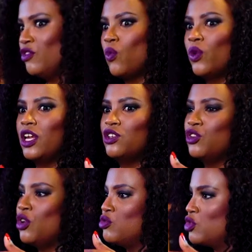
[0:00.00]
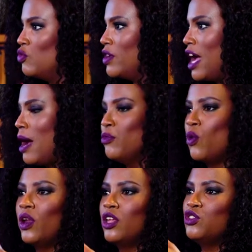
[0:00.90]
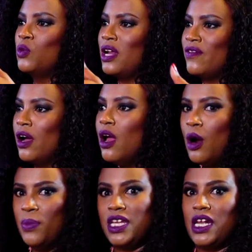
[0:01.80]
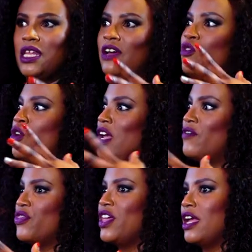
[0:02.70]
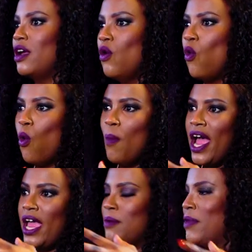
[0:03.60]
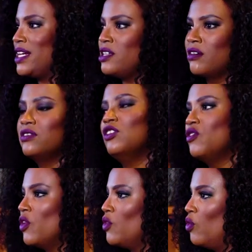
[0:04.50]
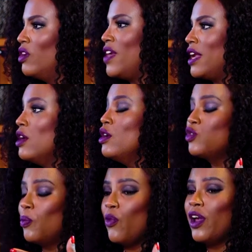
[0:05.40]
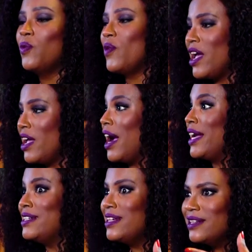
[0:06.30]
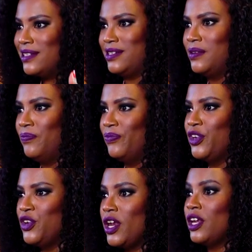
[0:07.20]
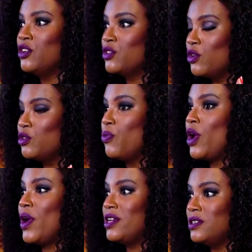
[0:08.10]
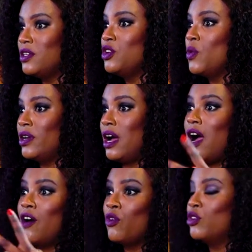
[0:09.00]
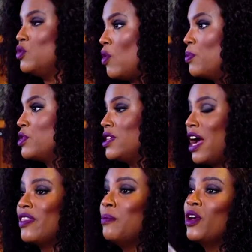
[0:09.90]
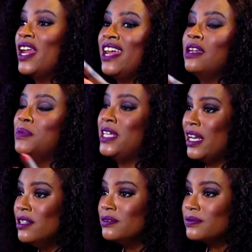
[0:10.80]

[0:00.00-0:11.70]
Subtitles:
of not wanting to go to rehab, not wanting to do whatever, pretending that I've got everything, all my ducks in a row and all of that, to a point where I didn't, and I just got to a point where I just said, I've got two options. Either I'm going to end up dead,